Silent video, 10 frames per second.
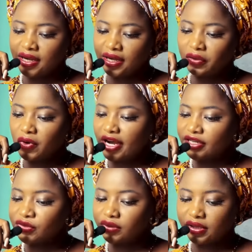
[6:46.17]
And why do
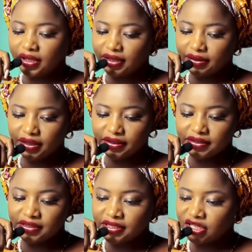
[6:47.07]
you think that
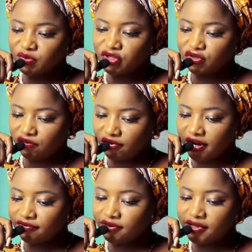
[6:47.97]
it has been
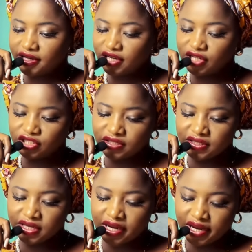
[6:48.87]
surviving the
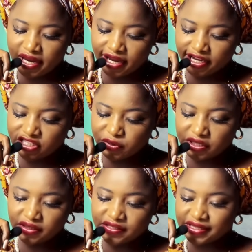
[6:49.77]
ages? It's
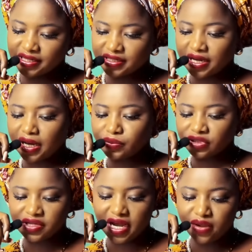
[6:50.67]
because it has
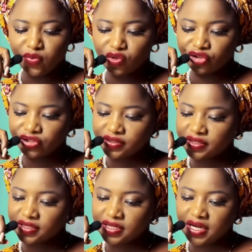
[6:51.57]
captured our
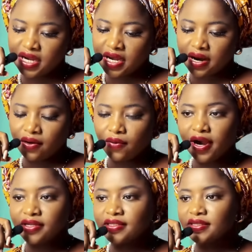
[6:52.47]
emotions, all
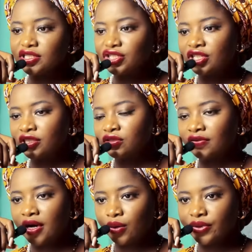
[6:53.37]
right? It's in charge of
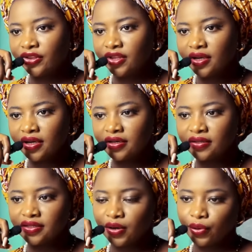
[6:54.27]
how we think.
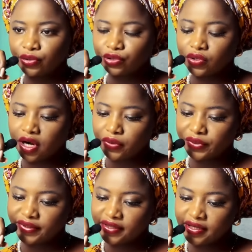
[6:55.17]
They control how
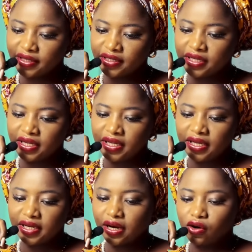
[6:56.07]
we think.
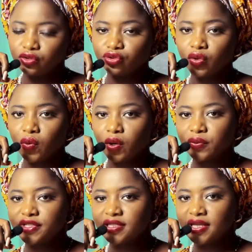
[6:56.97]
They control what
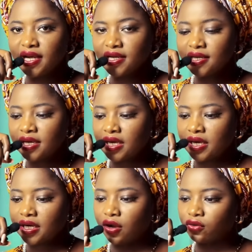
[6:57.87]
we say.
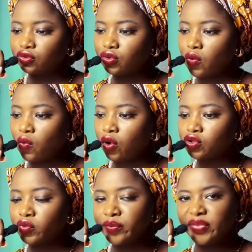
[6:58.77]
They control what
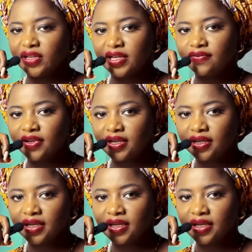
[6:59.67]
we believe in.